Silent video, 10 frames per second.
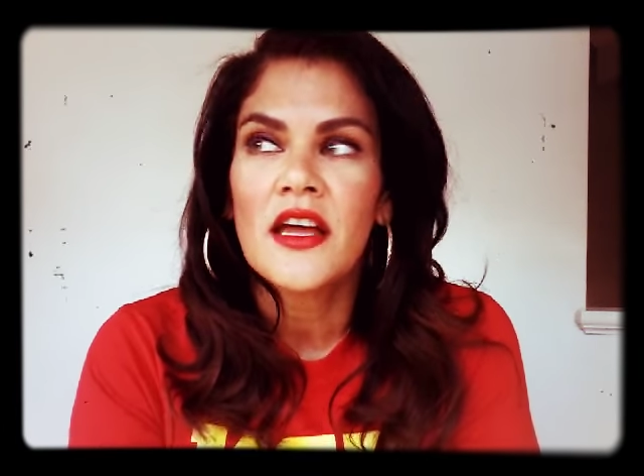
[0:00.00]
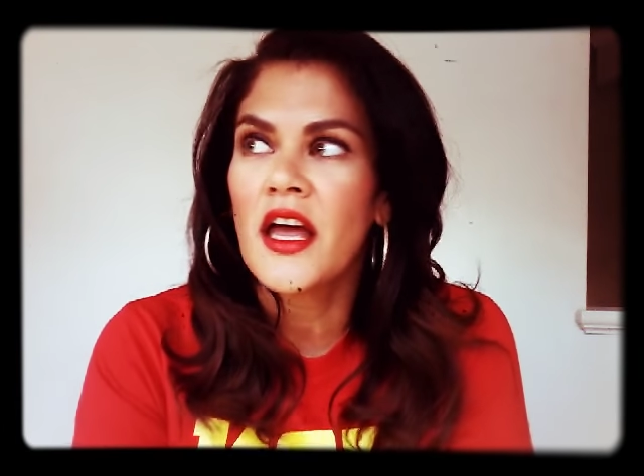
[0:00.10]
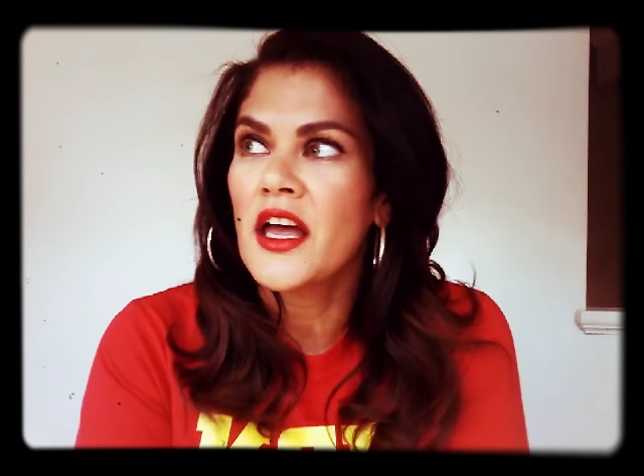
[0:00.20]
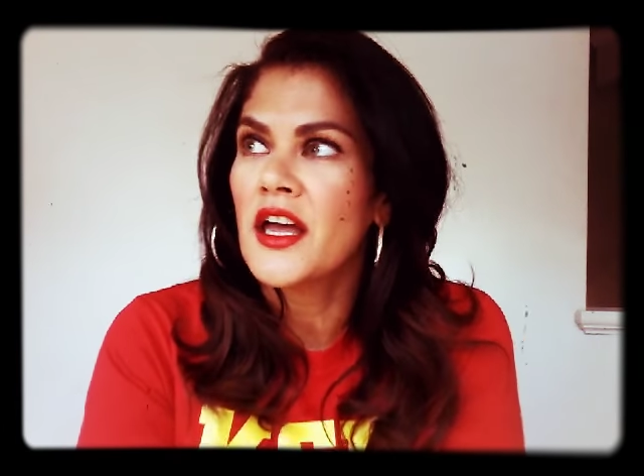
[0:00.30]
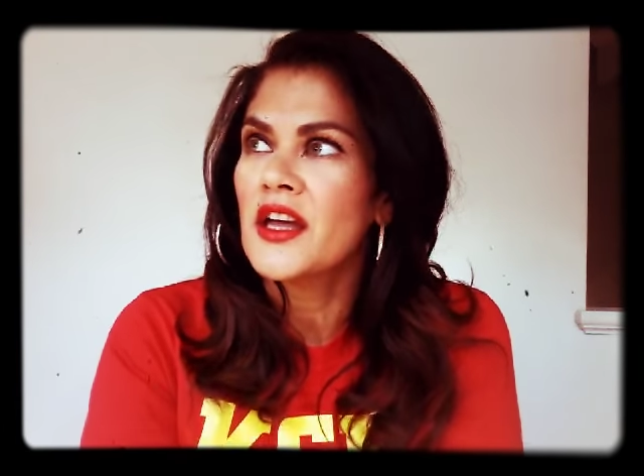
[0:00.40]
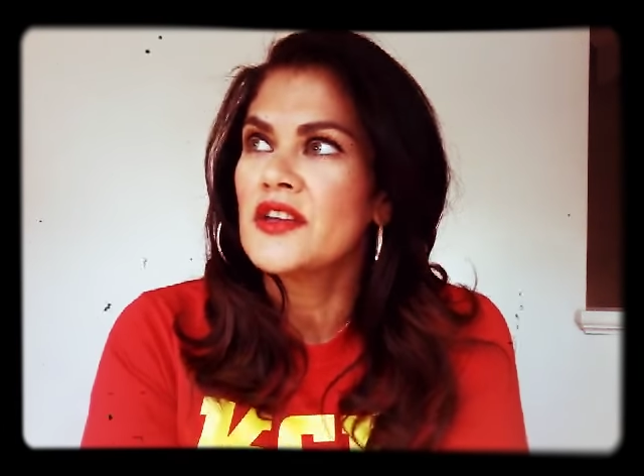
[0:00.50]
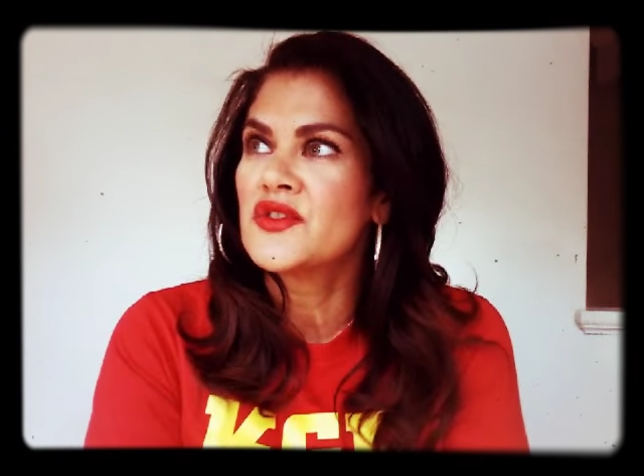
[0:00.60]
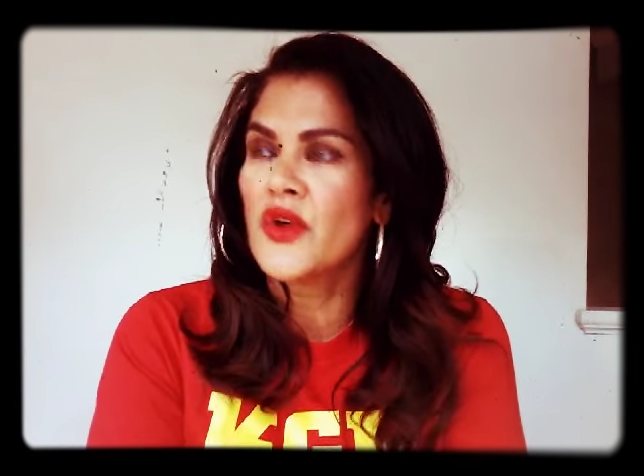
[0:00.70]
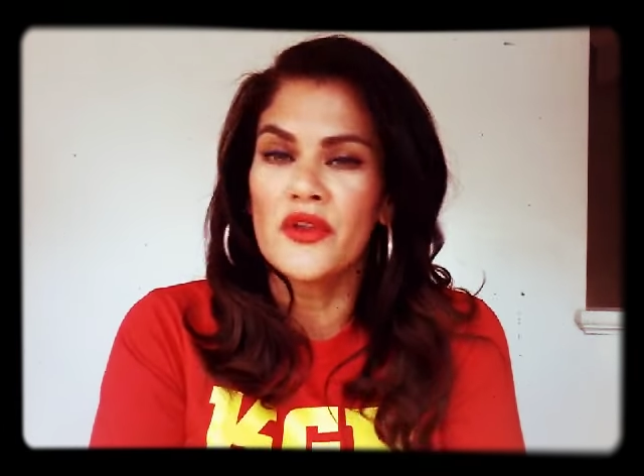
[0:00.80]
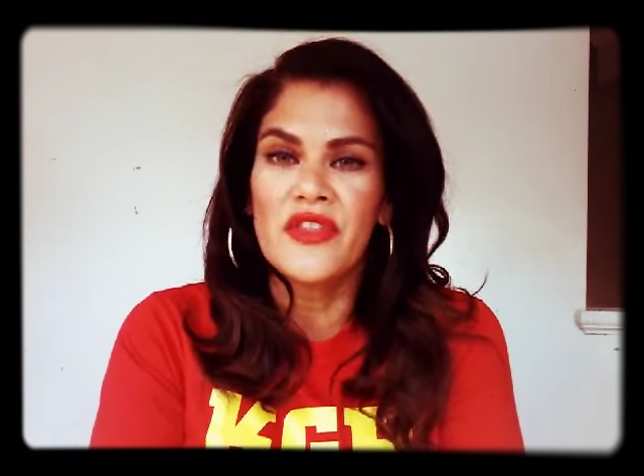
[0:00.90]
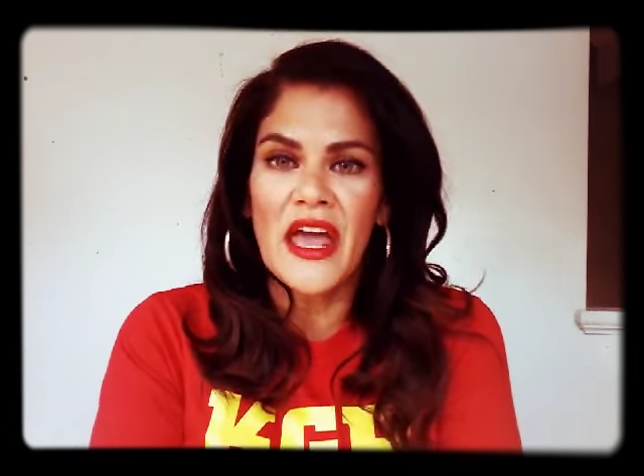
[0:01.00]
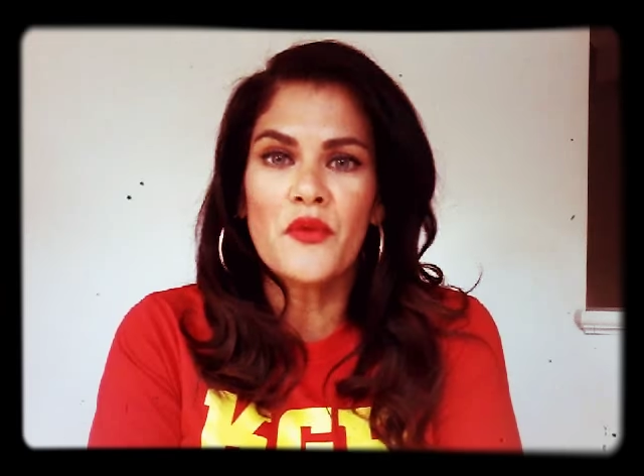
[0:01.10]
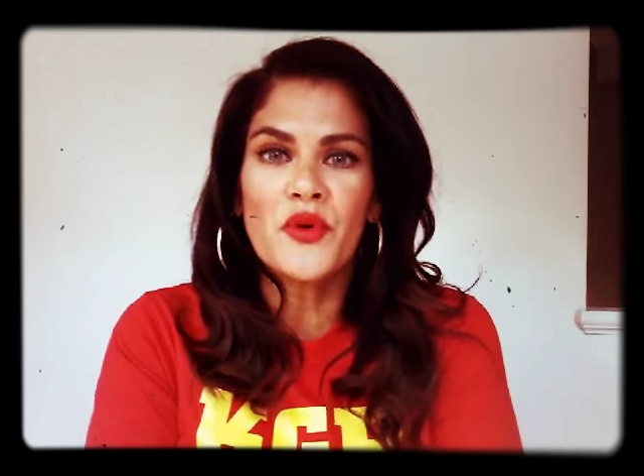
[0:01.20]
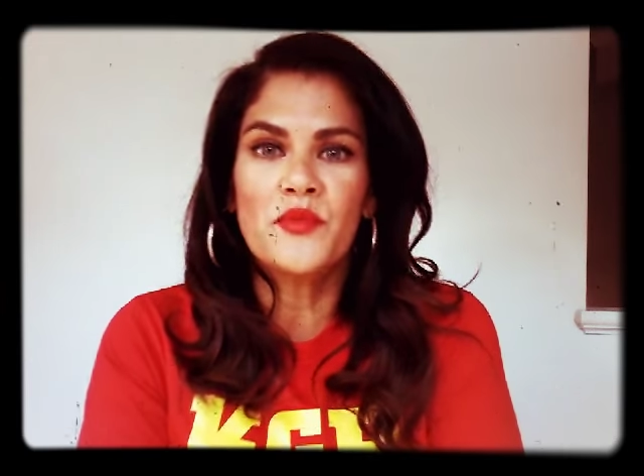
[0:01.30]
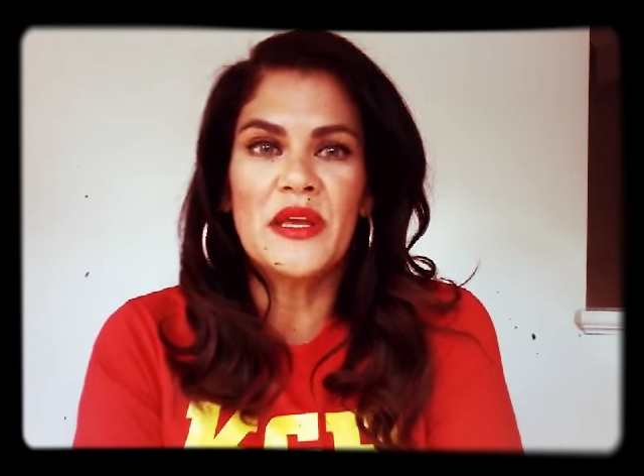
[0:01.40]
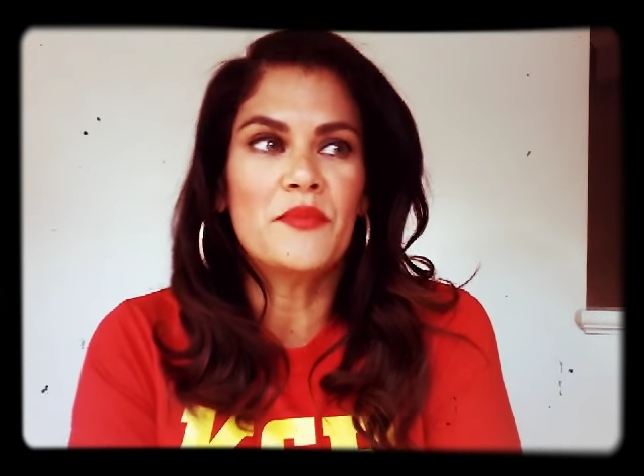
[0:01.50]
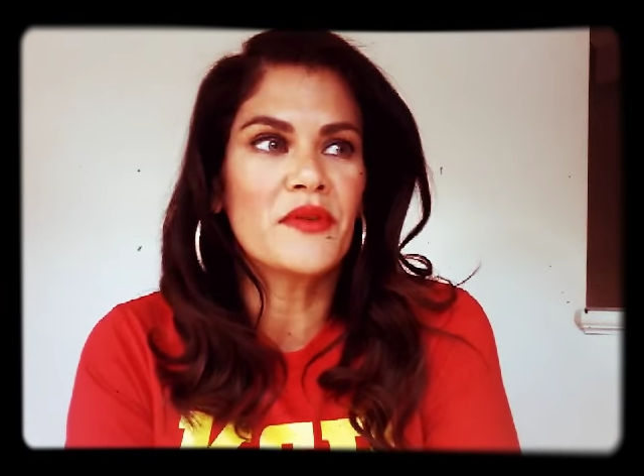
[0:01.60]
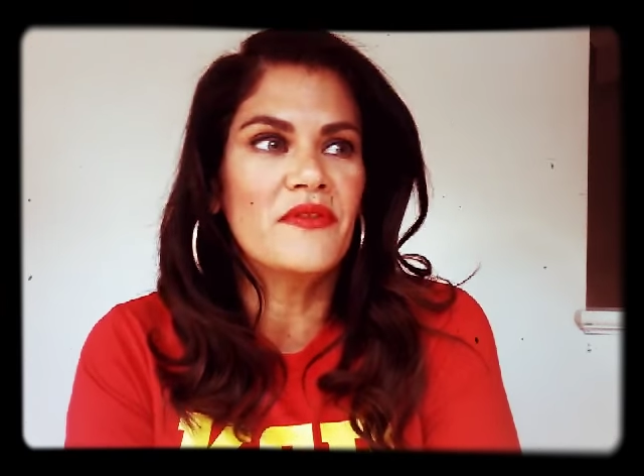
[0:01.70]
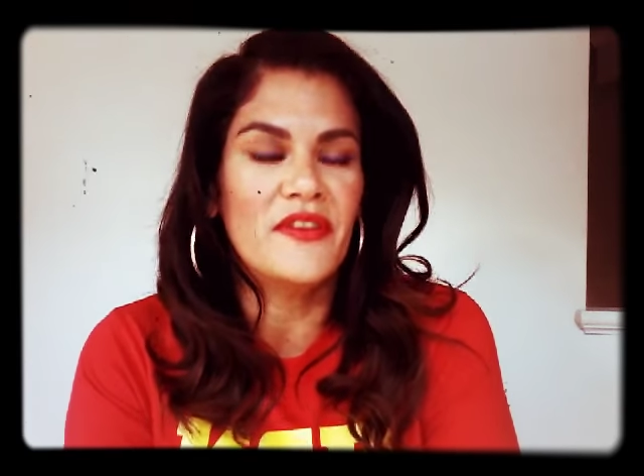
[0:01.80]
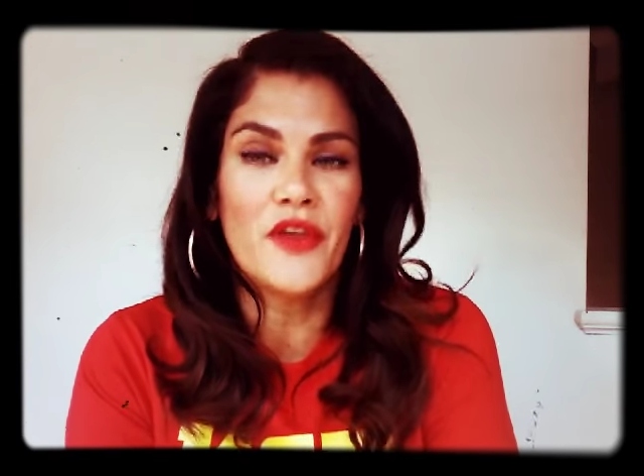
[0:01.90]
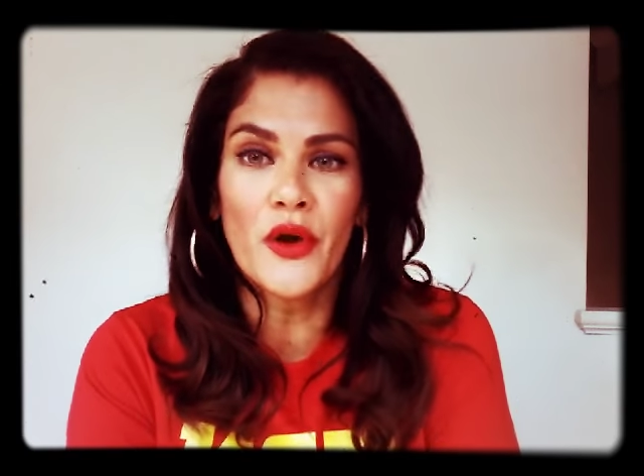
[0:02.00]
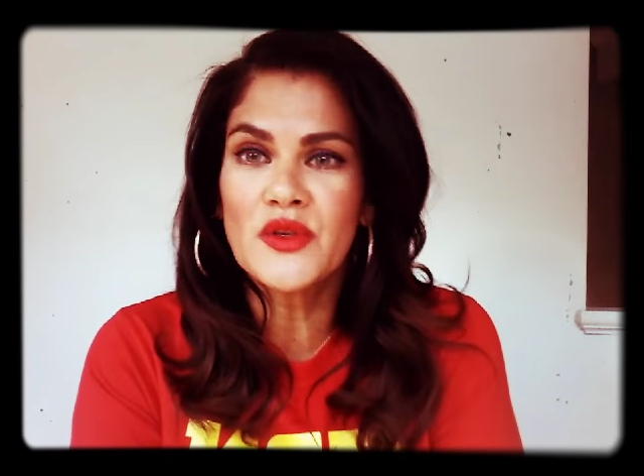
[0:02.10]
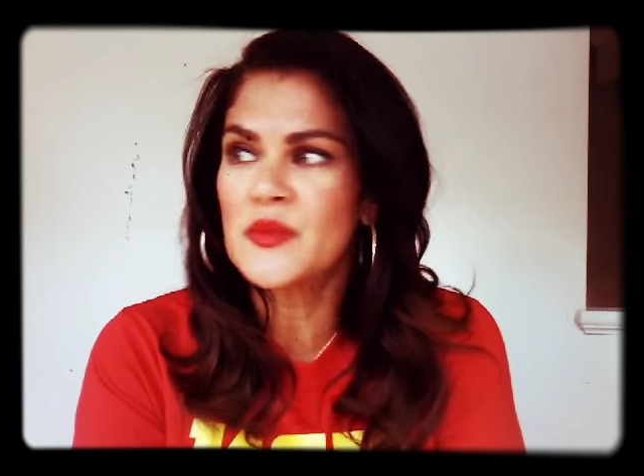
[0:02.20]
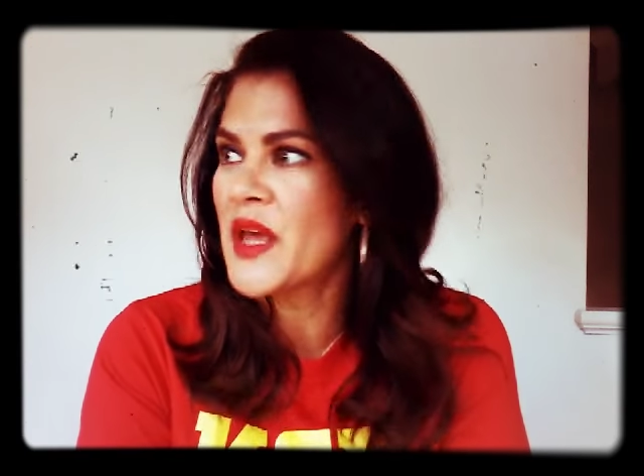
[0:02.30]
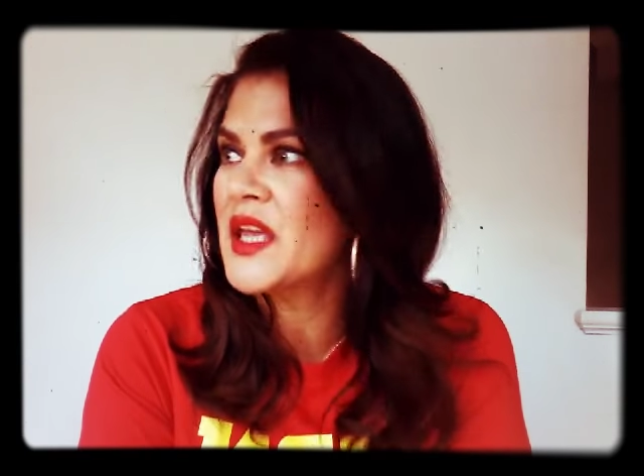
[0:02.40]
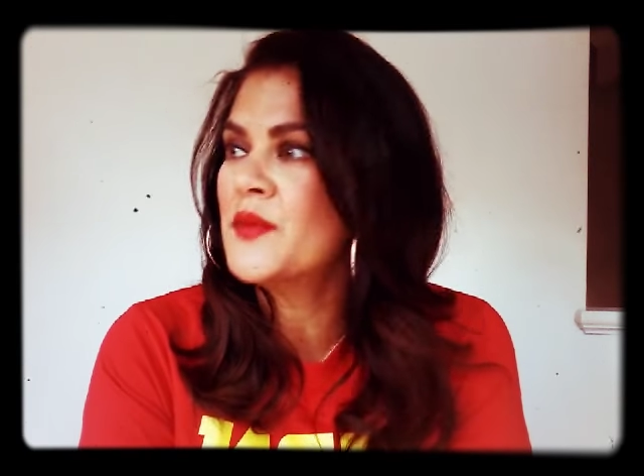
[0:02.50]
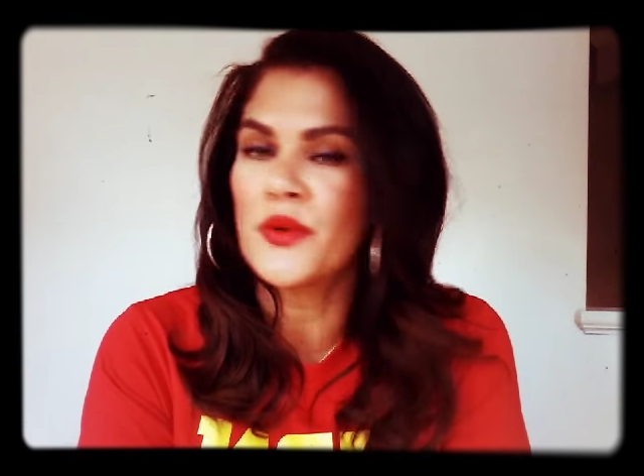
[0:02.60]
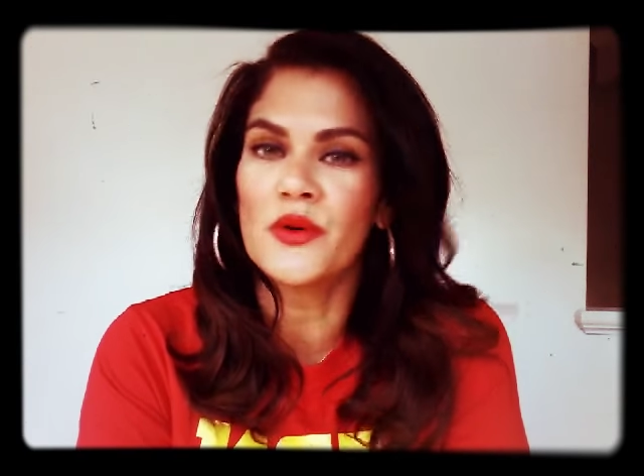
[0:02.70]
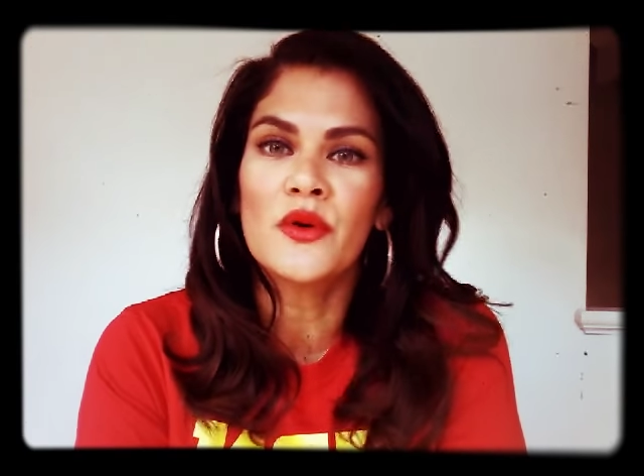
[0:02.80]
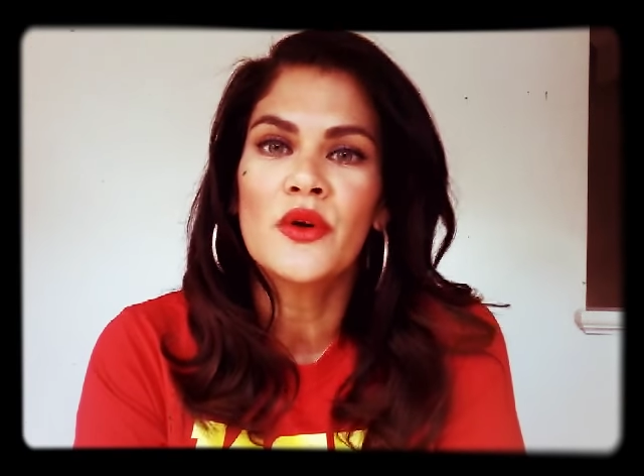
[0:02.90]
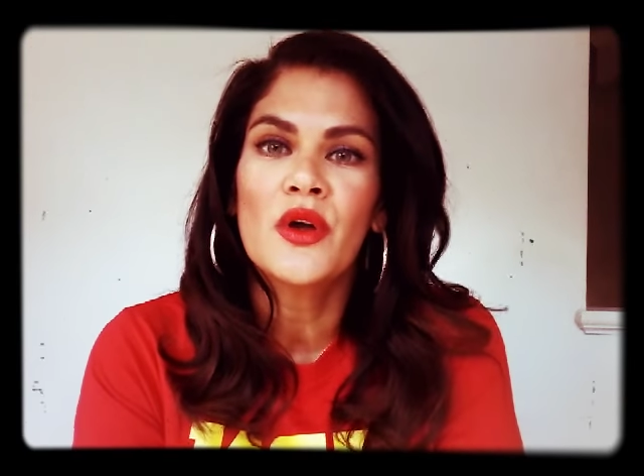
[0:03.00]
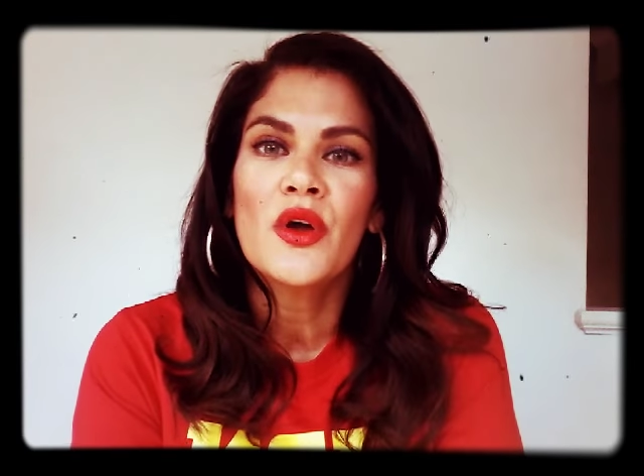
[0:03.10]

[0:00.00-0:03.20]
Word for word: uh, so they would be, those people